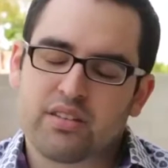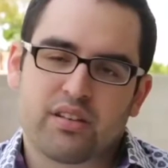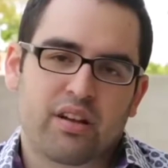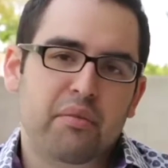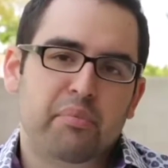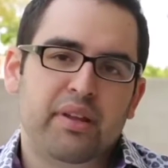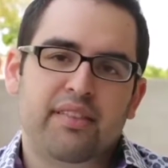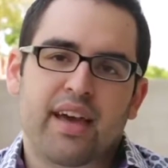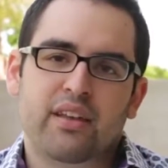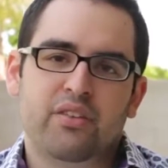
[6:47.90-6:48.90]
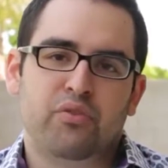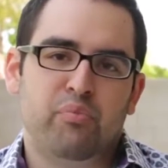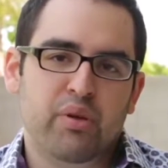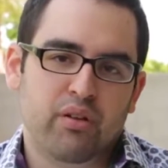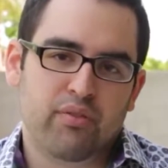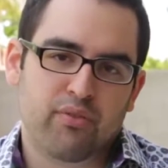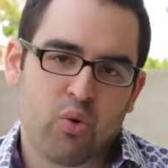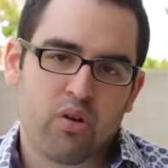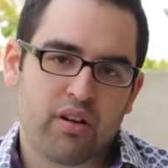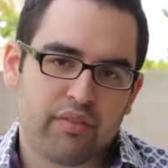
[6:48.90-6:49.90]
is a company that is built
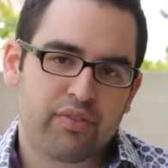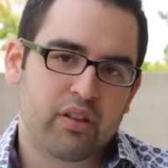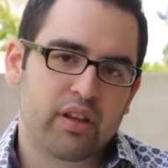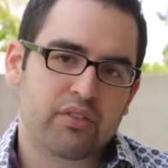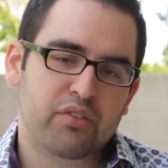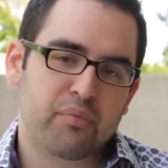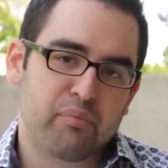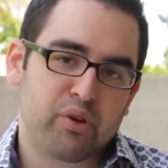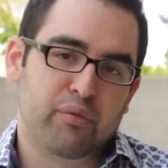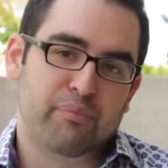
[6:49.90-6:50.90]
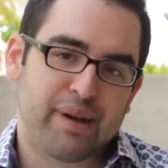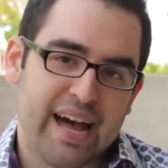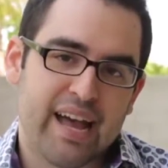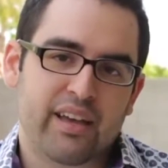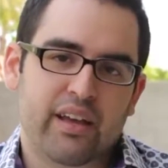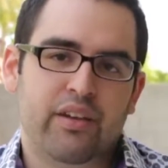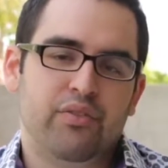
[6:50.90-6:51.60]
for affiliates, built by an